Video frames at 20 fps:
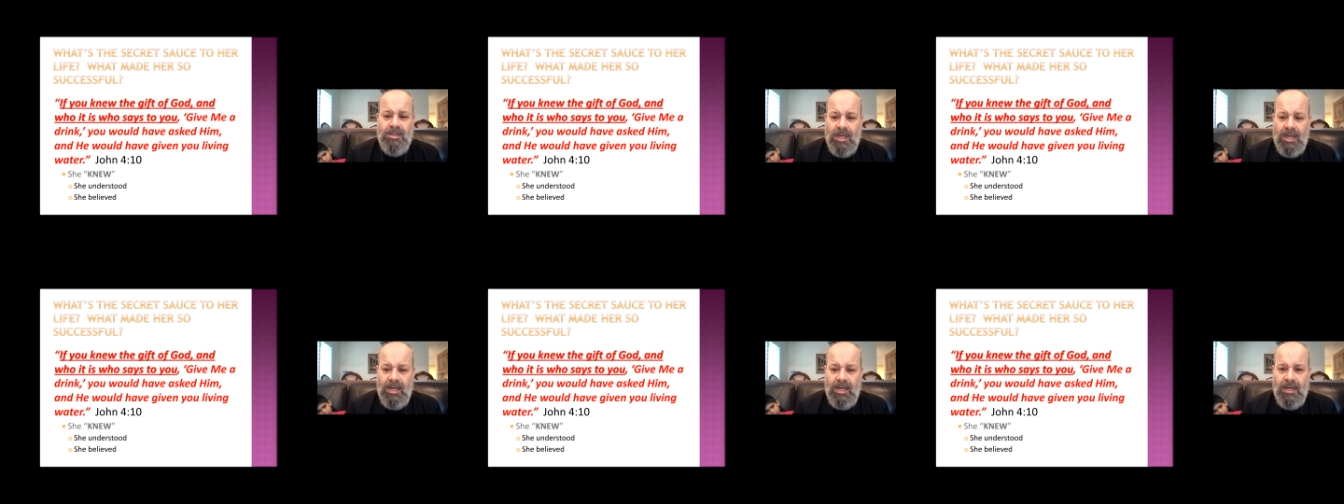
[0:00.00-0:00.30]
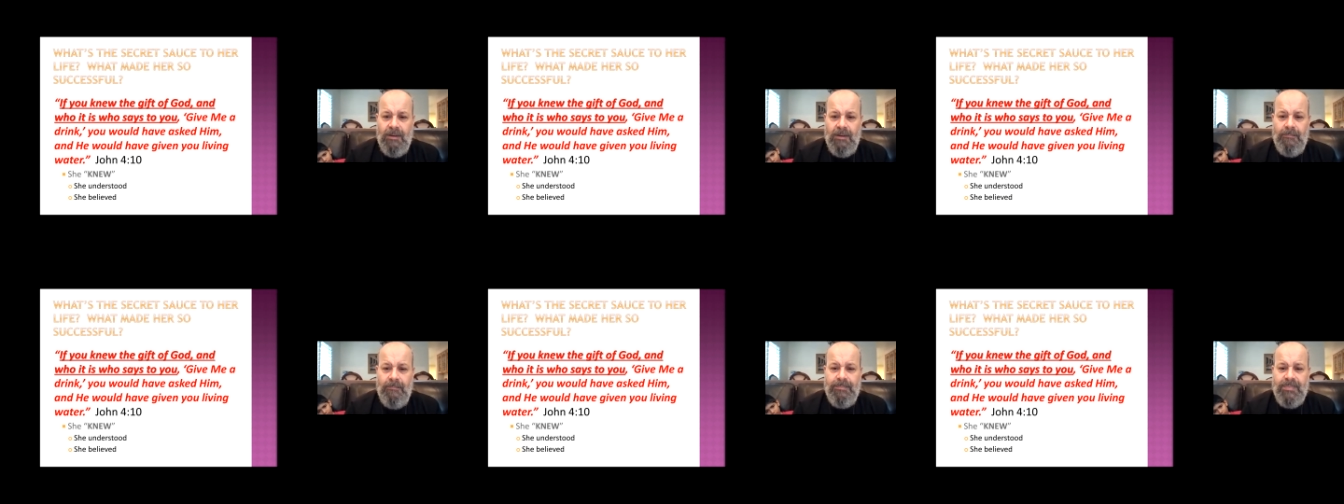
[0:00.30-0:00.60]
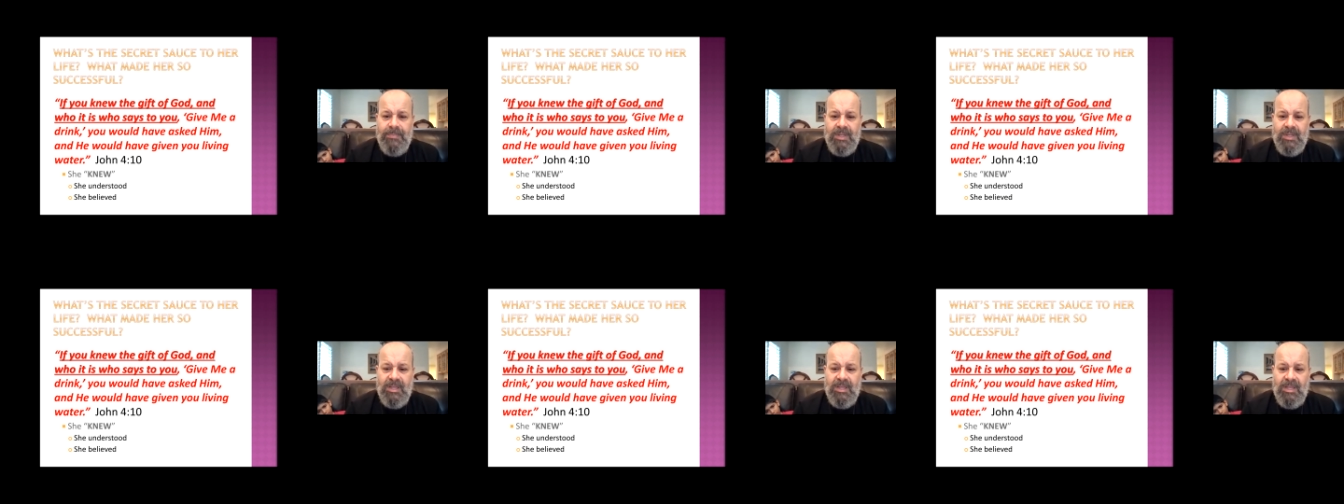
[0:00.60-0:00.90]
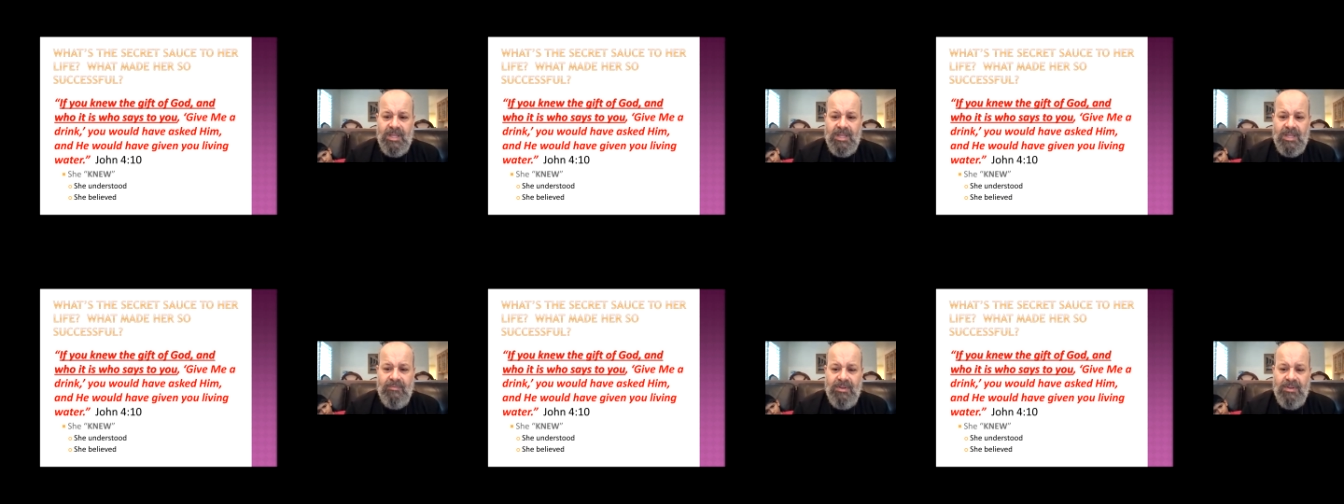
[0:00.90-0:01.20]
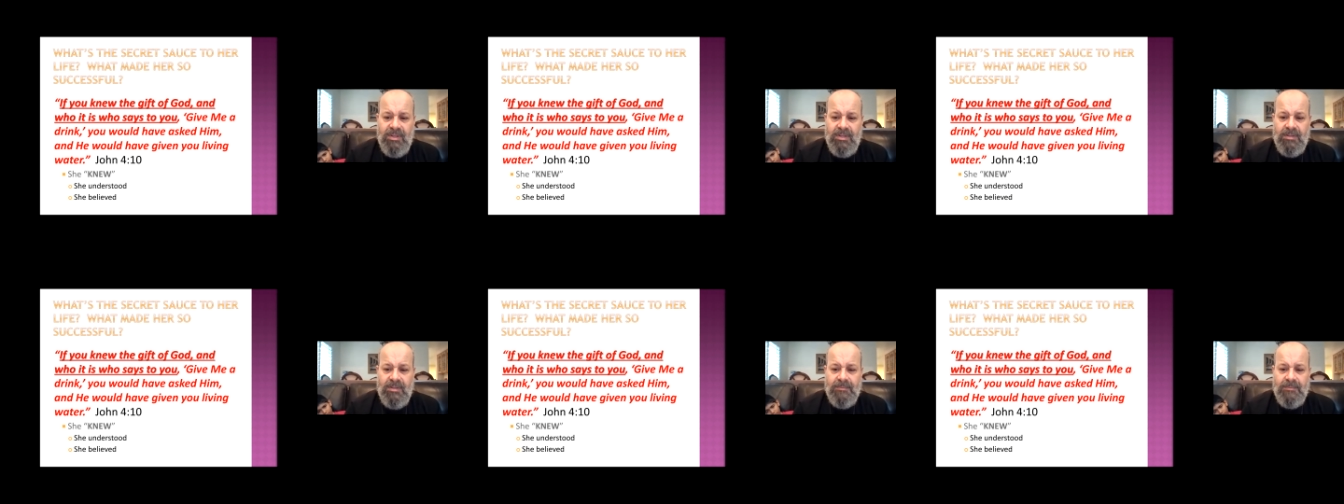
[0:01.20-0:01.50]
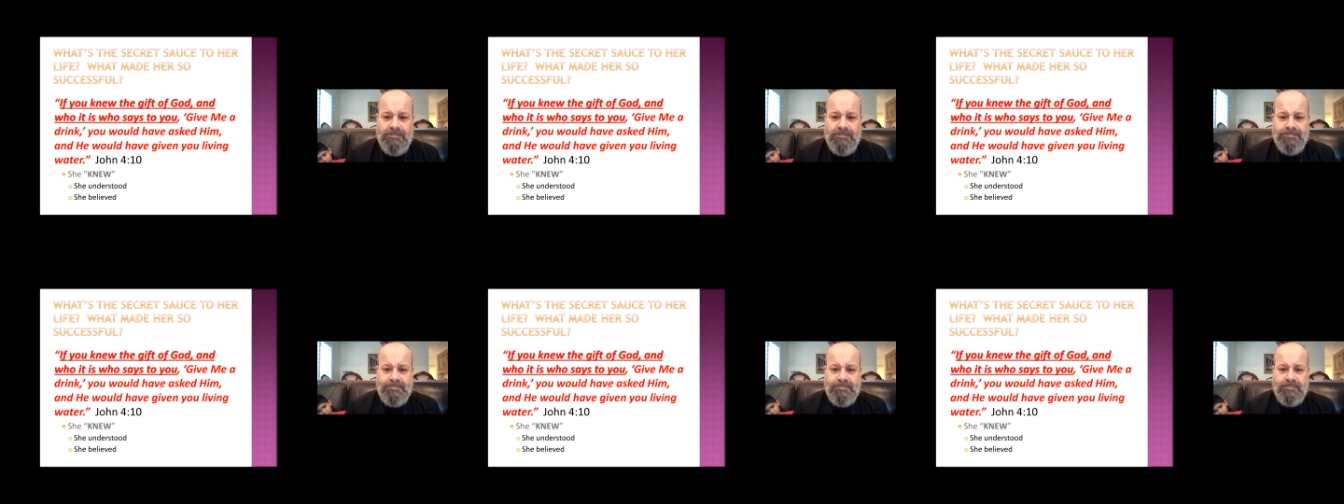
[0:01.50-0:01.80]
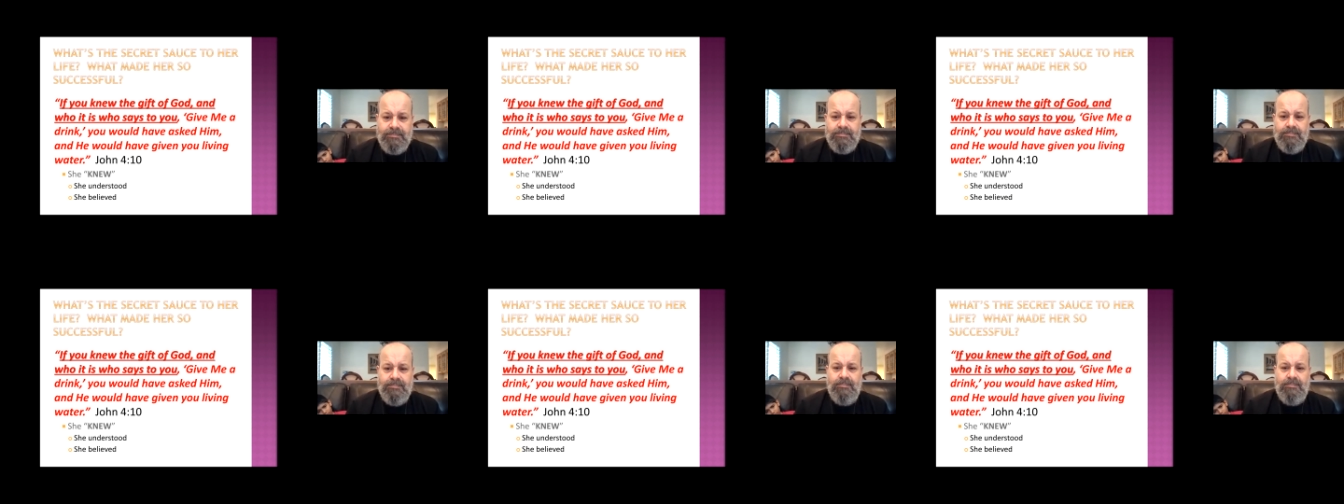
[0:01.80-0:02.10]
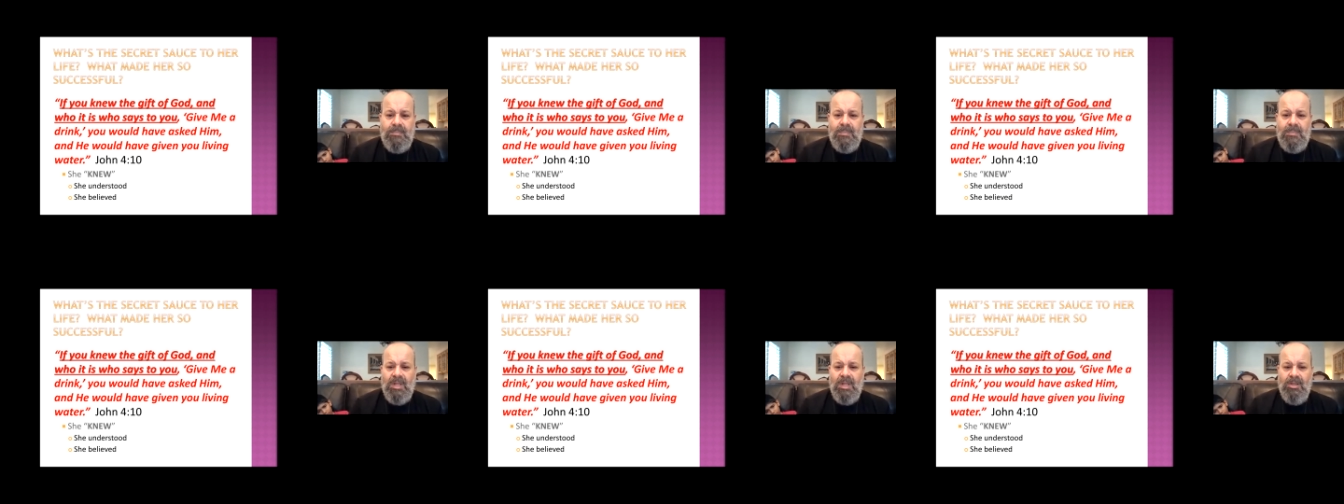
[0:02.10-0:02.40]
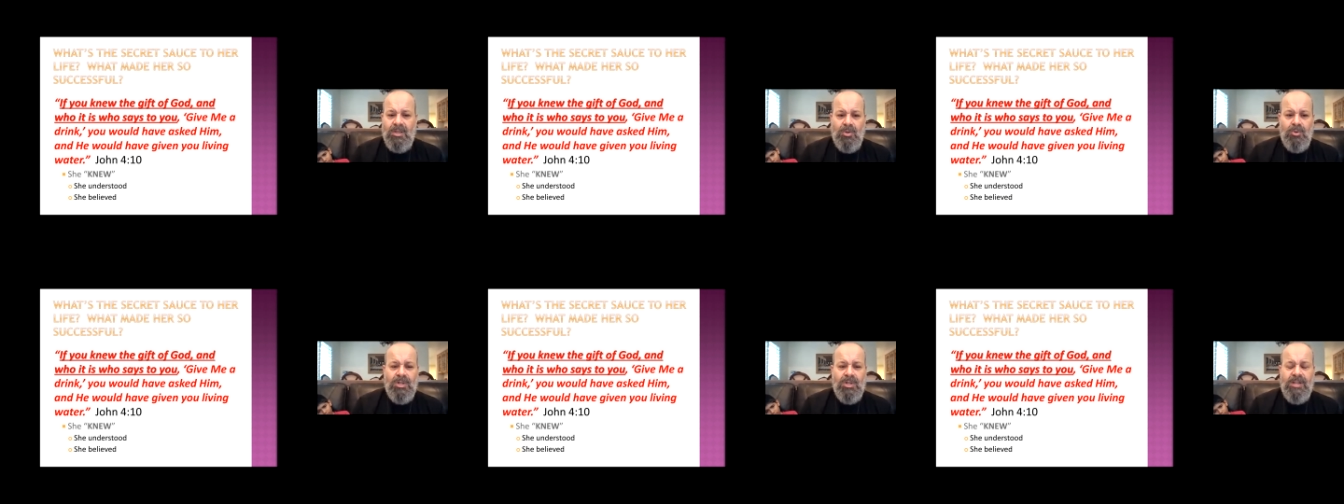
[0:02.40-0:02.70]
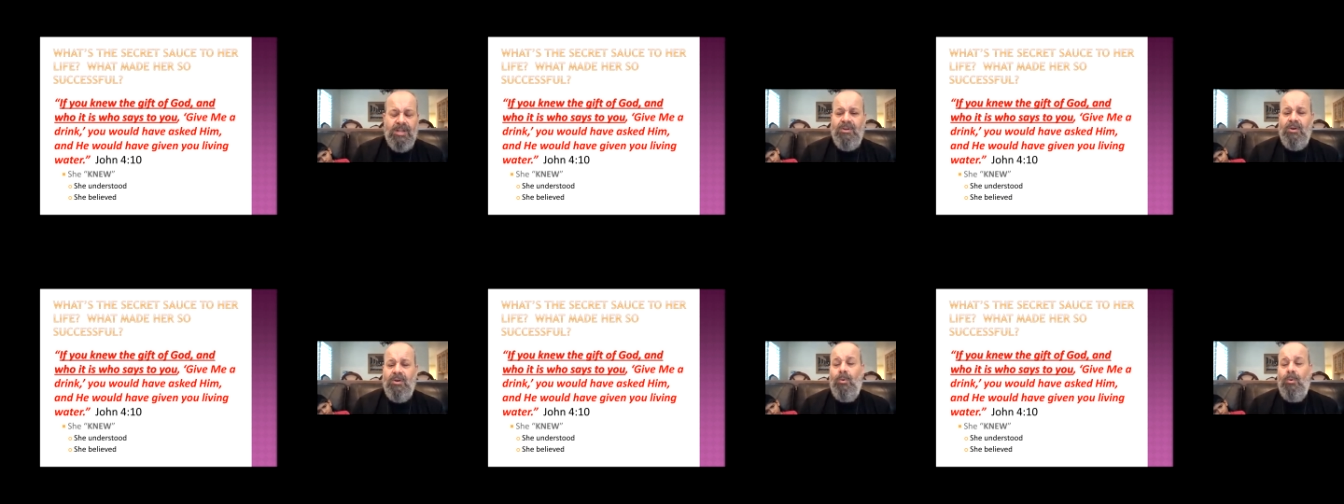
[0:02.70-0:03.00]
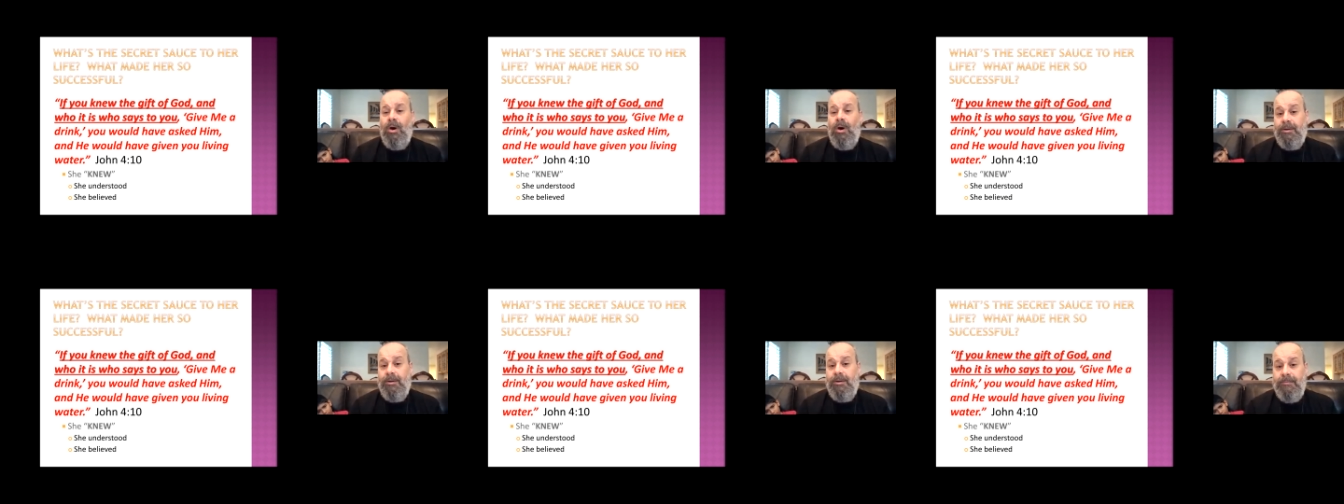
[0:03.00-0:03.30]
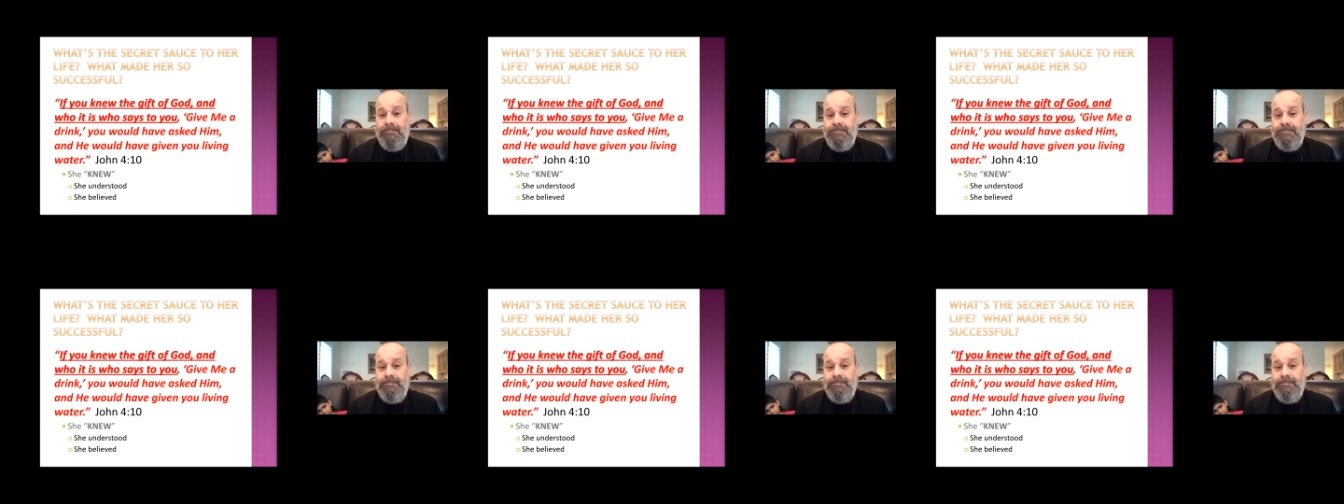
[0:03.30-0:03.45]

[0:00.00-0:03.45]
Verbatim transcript: um, given living water.